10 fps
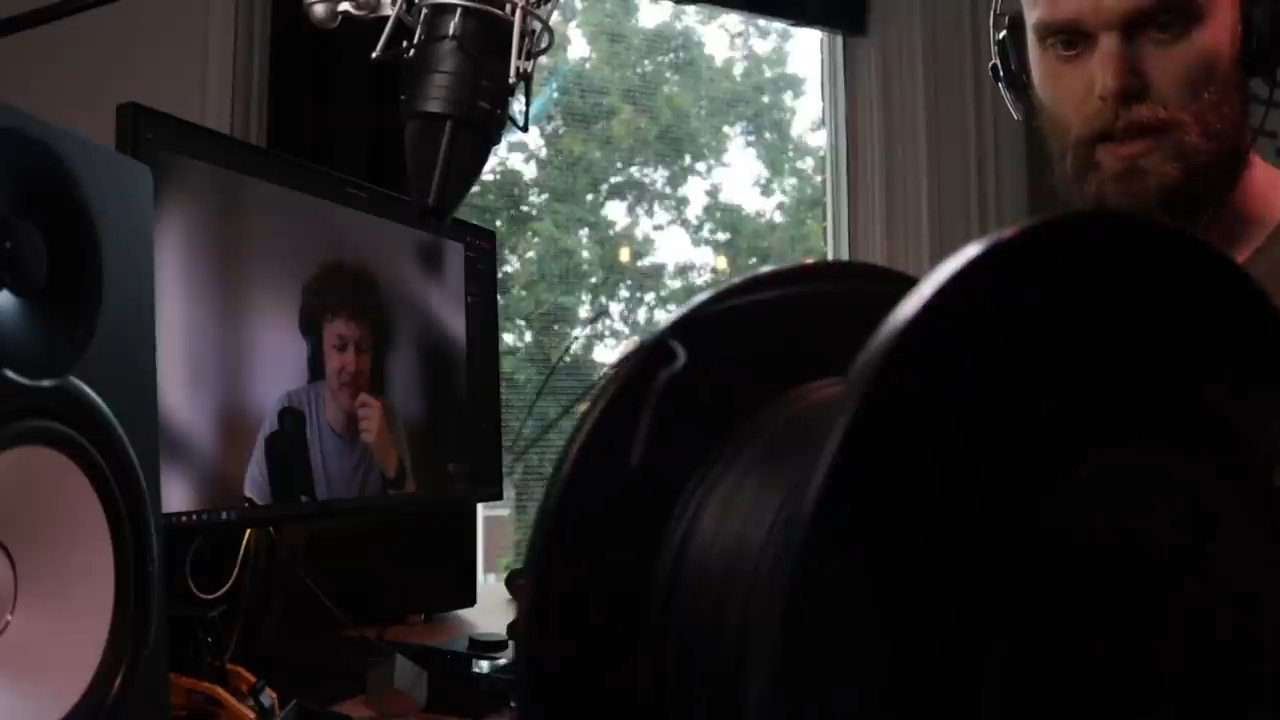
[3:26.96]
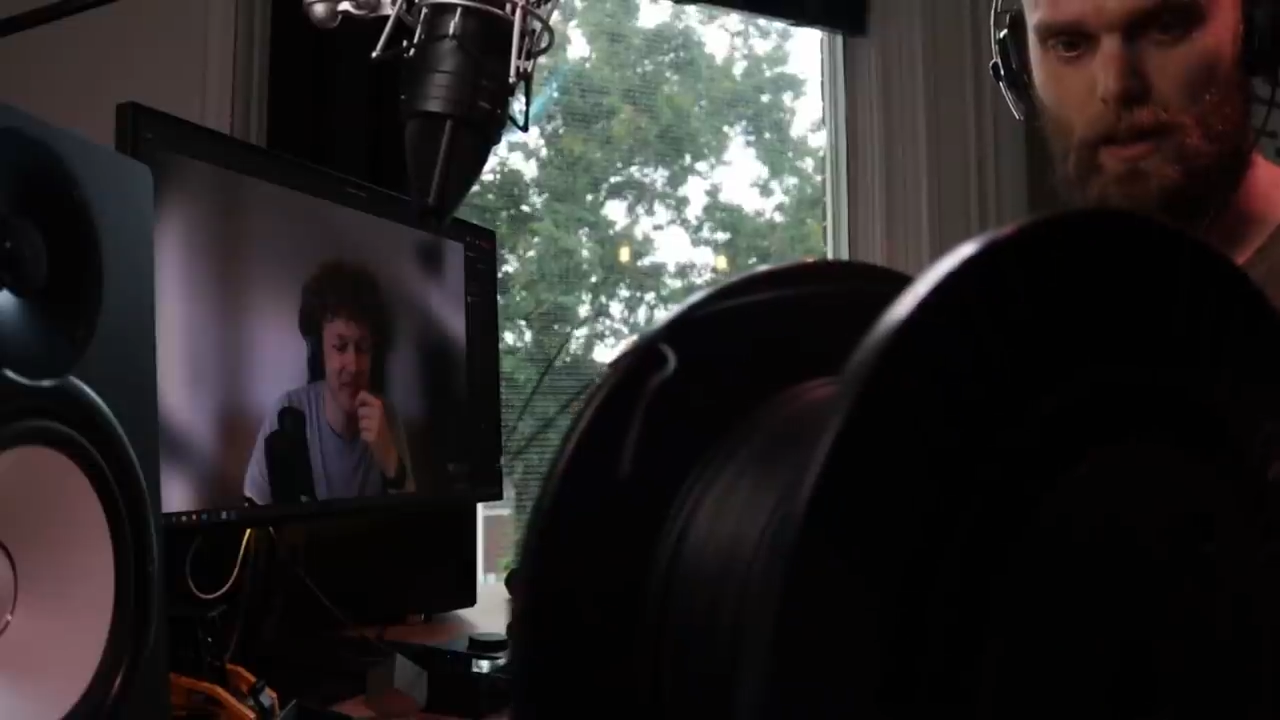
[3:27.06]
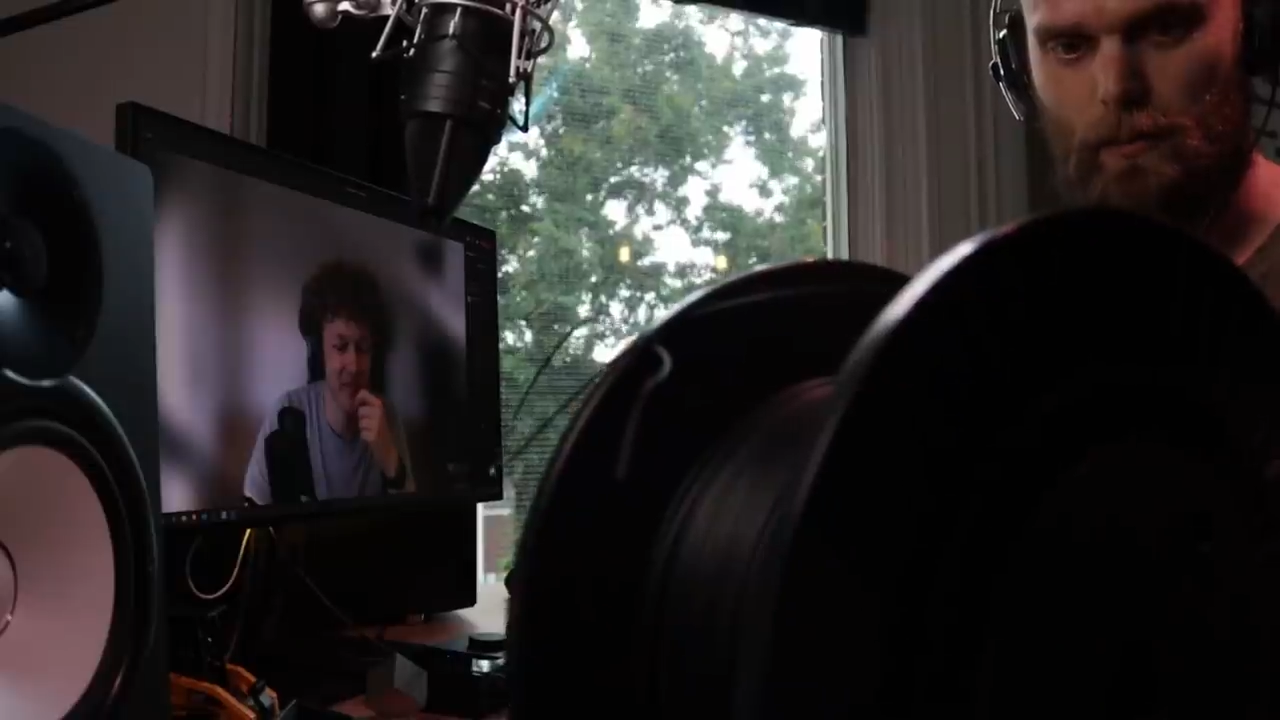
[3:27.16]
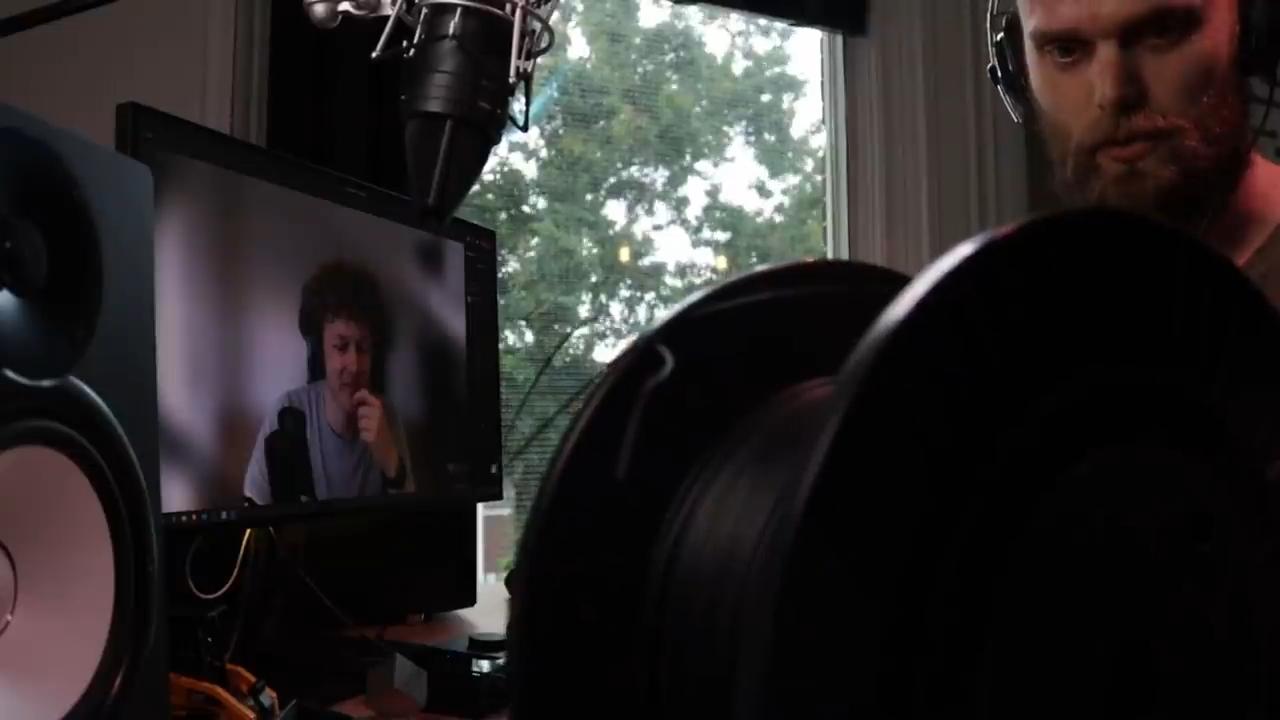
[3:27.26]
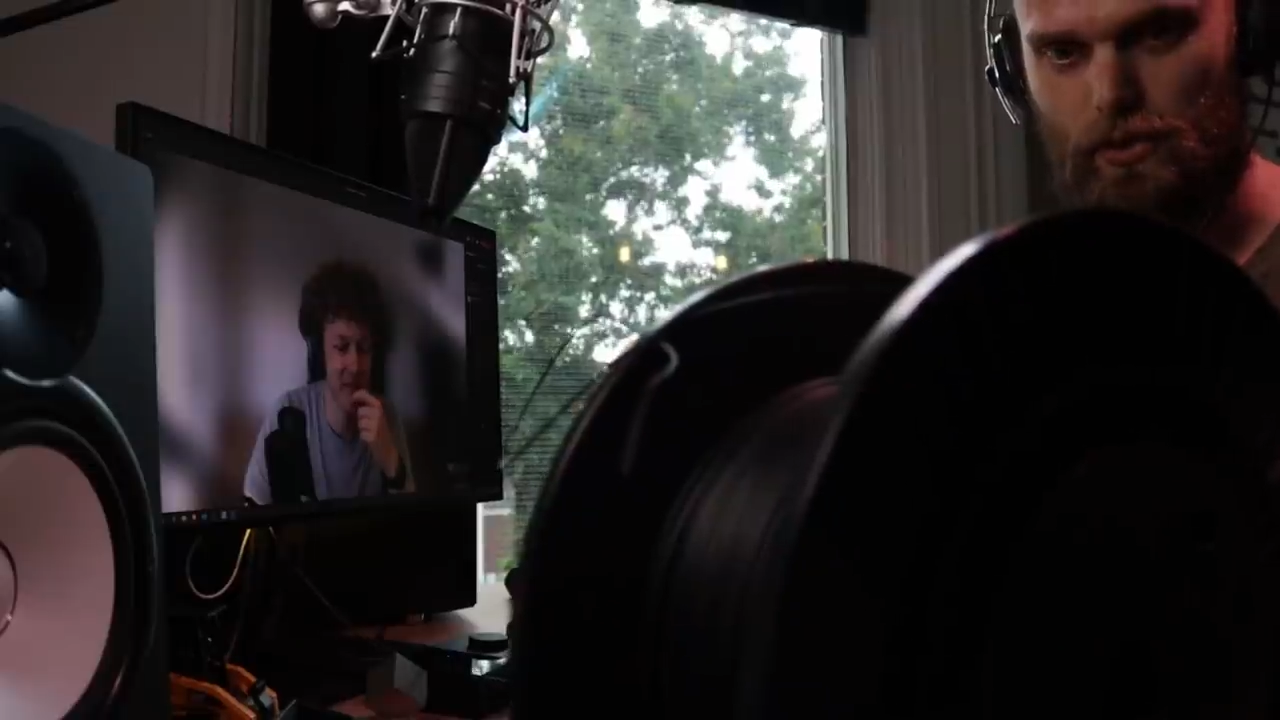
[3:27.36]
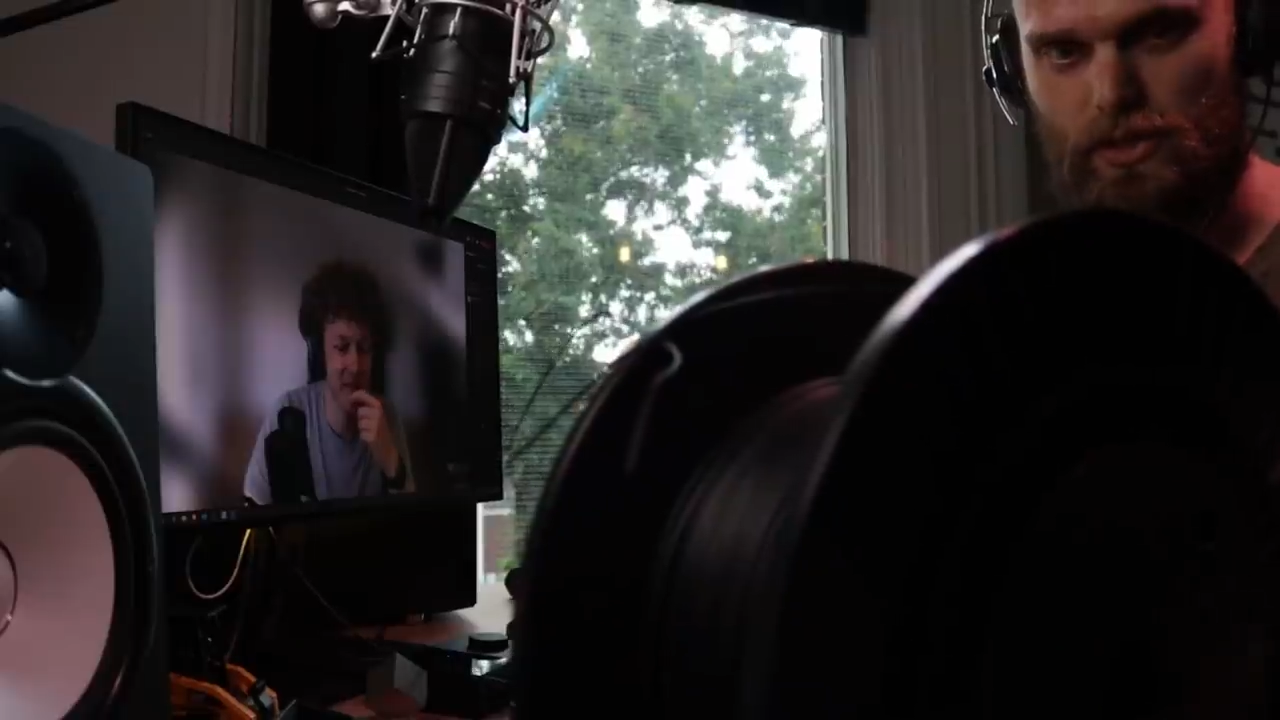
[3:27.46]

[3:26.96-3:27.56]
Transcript: um, the